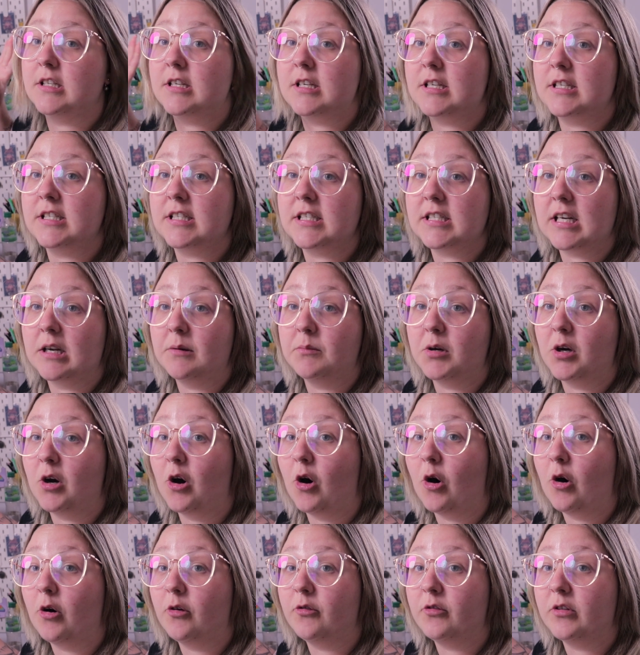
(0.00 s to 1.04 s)
some
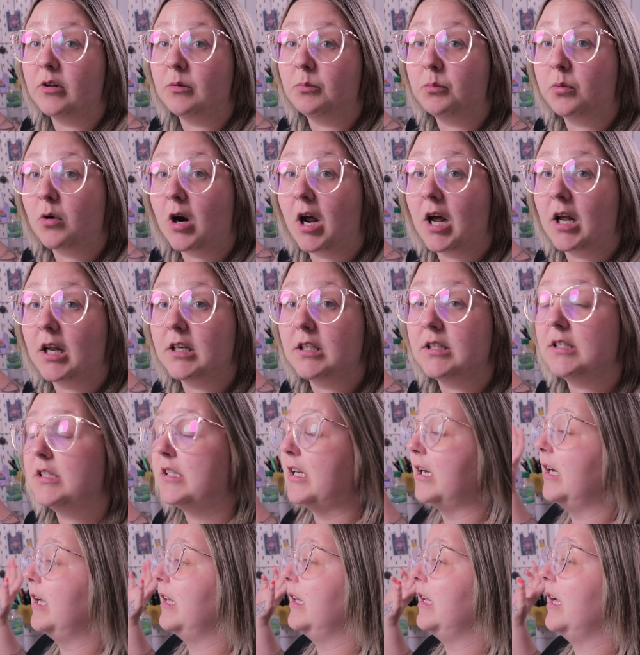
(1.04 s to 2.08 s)
of the brand
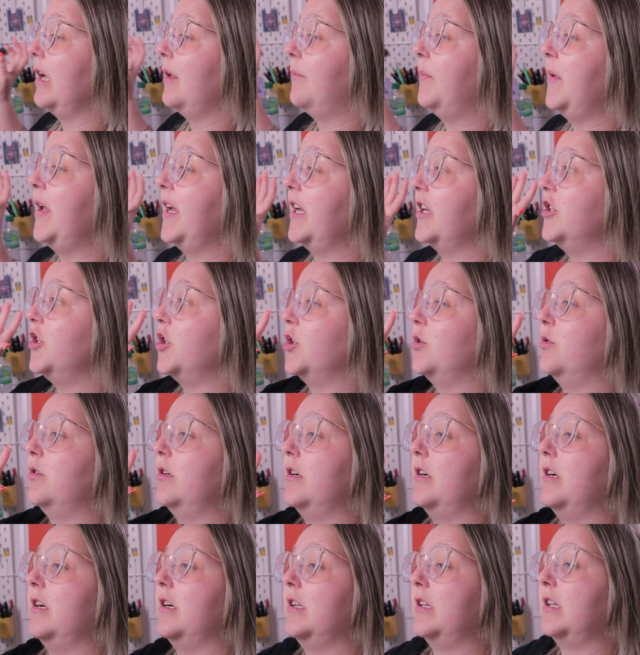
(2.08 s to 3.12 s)
and then making sure
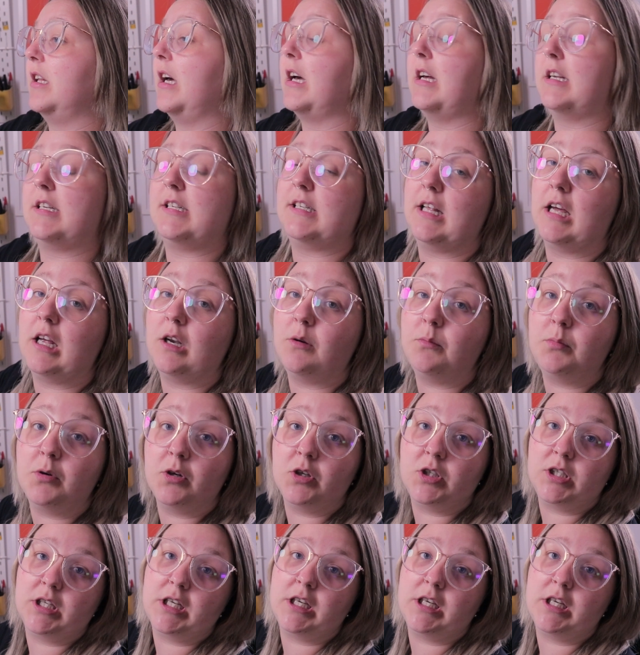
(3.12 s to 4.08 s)
that that's then put